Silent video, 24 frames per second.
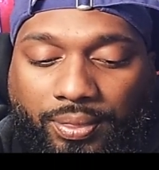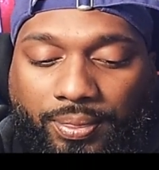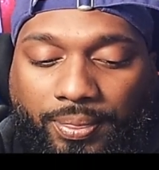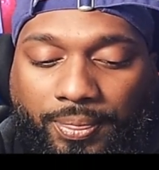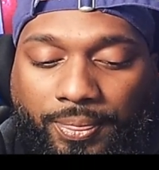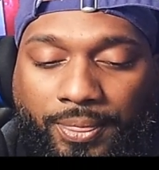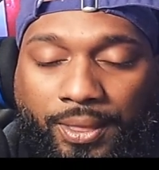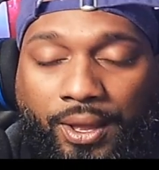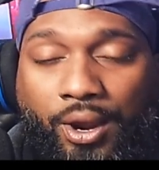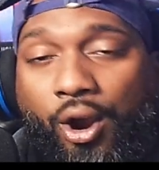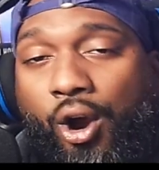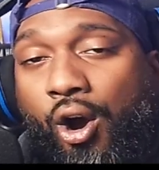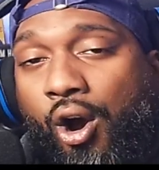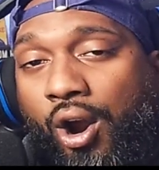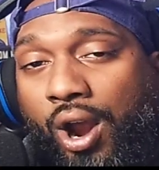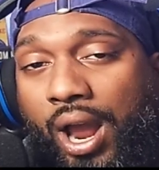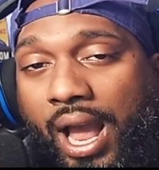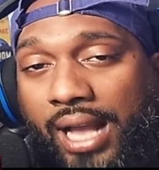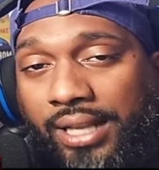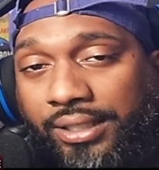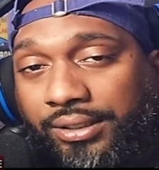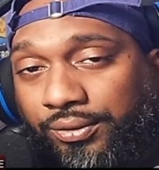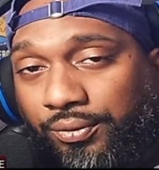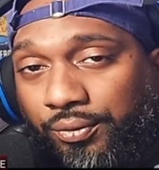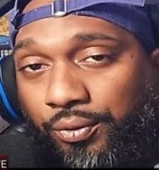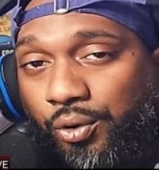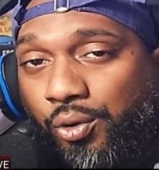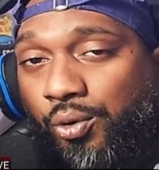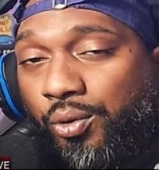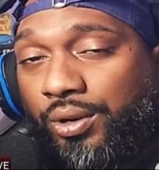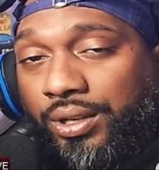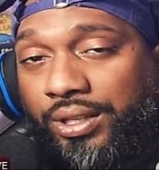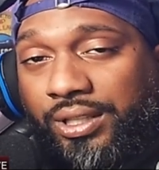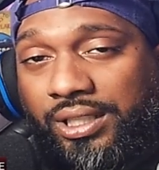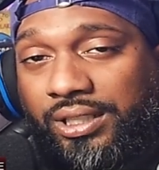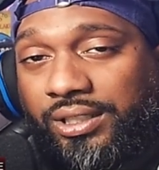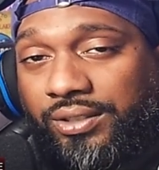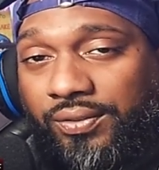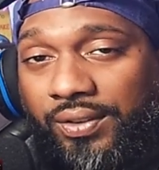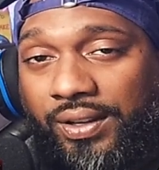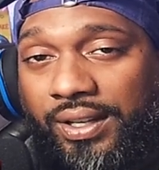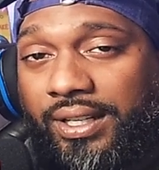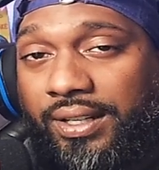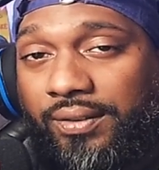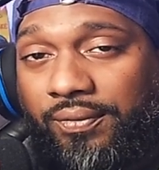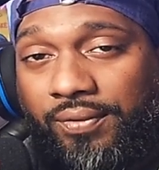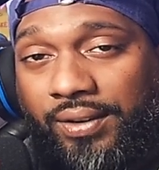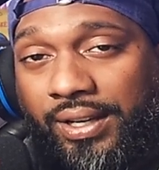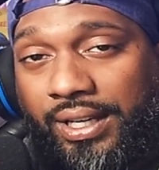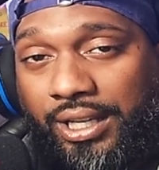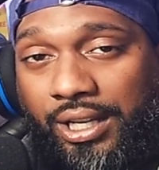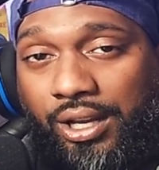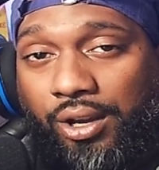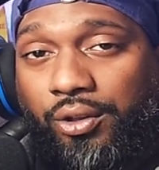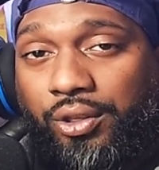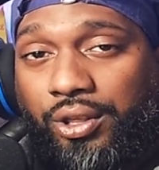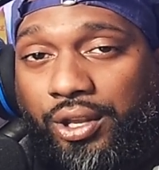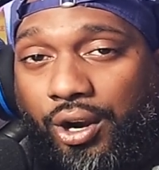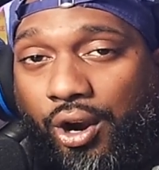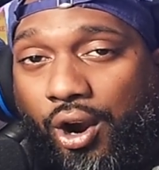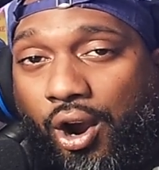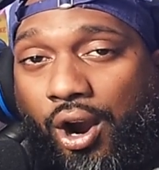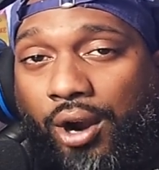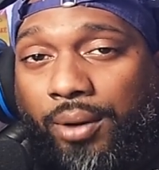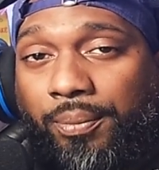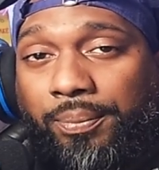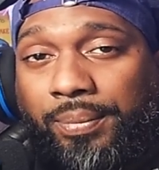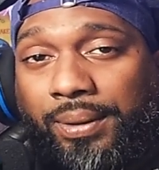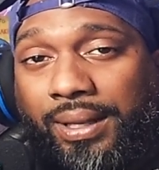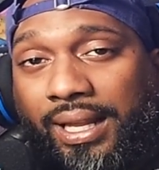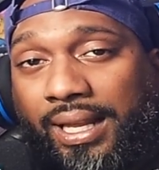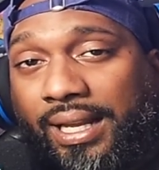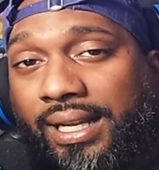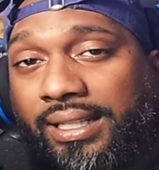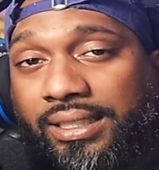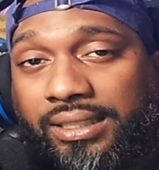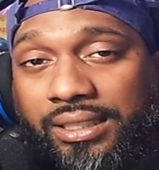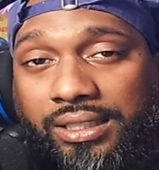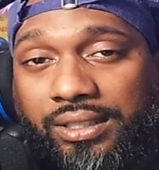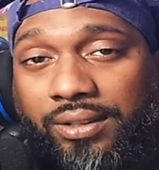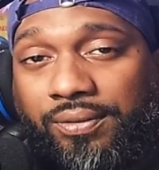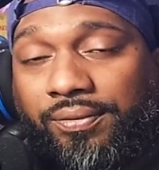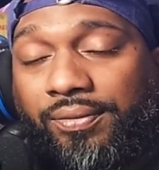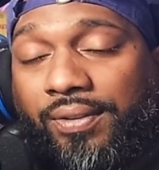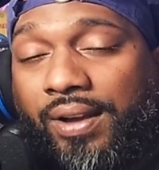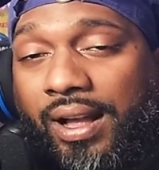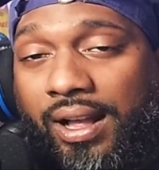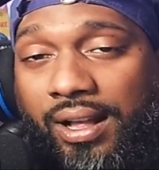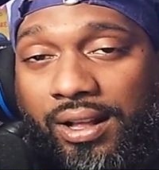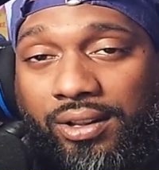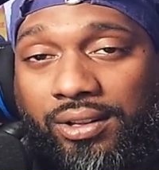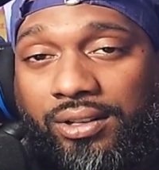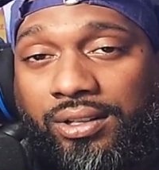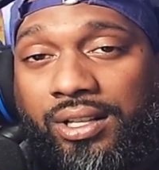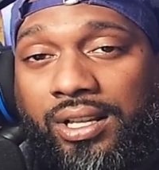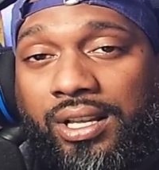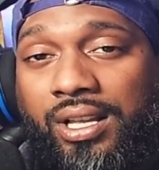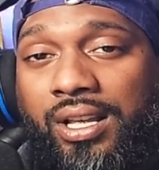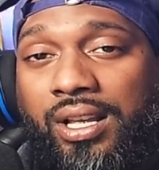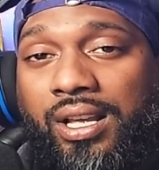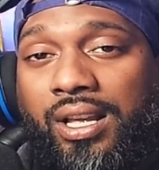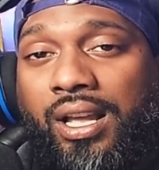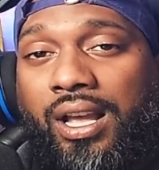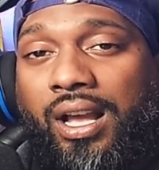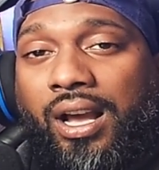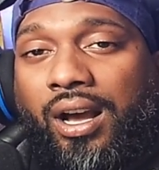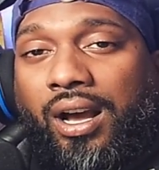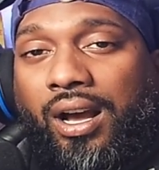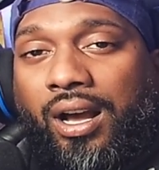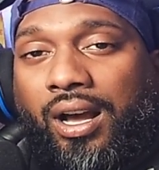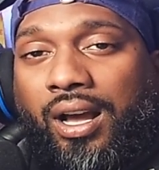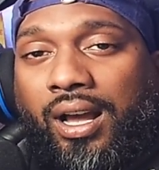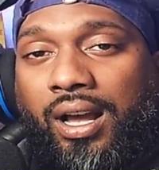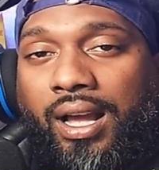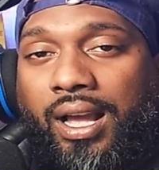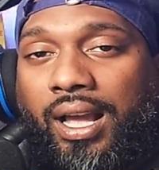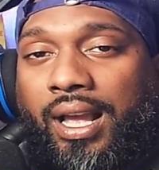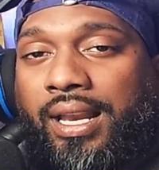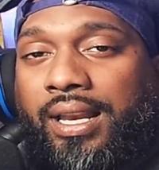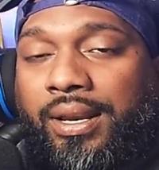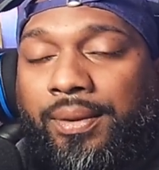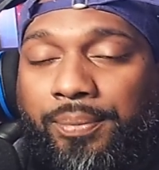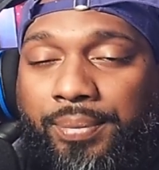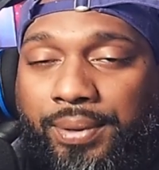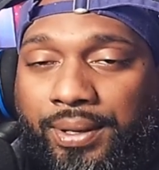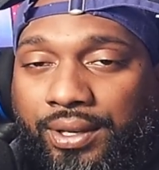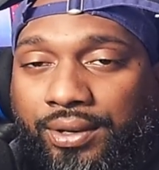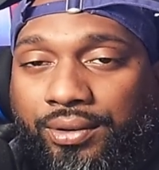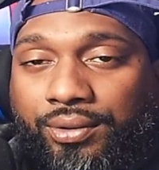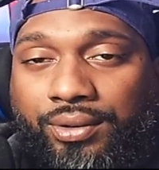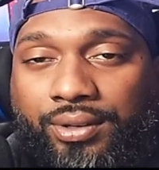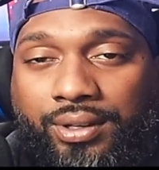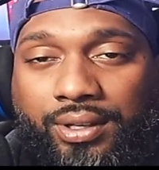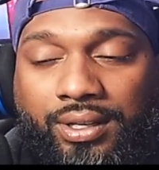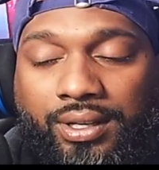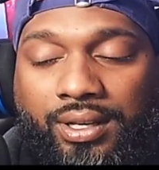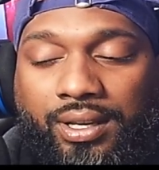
there are, as of recording this video, there are plans to file an appeal.